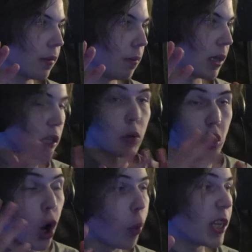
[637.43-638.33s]
Because there has
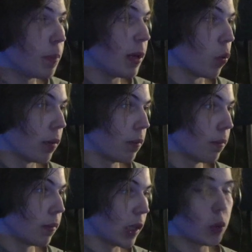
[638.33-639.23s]
always been one.
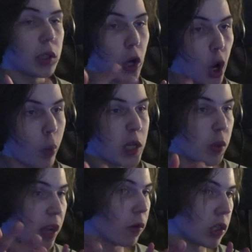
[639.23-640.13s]
Literally always,
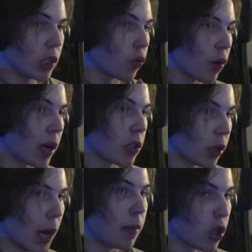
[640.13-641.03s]
with every single Rockstar
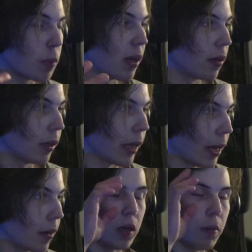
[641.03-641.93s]
game, there's been a delay.
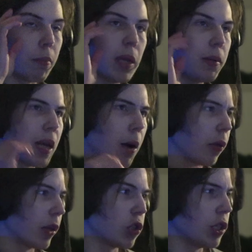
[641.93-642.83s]
Maybe not with
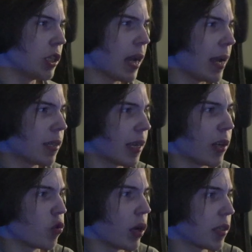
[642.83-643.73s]
like GTA San
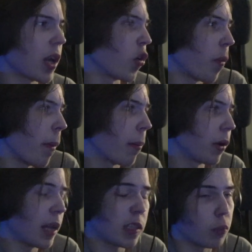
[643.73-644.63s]
Andreas. I don't remember.
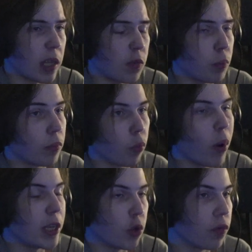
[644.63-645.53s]
That's
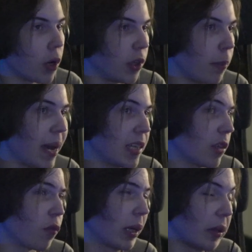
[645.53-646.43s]
way too far in the past,
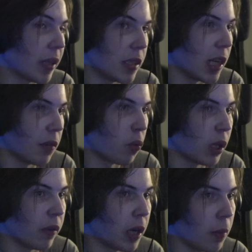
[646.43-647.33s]
and frankly, that's not even
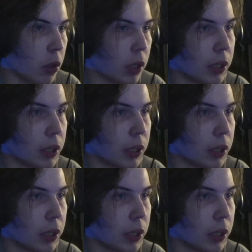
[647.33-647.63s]
relevant anymore.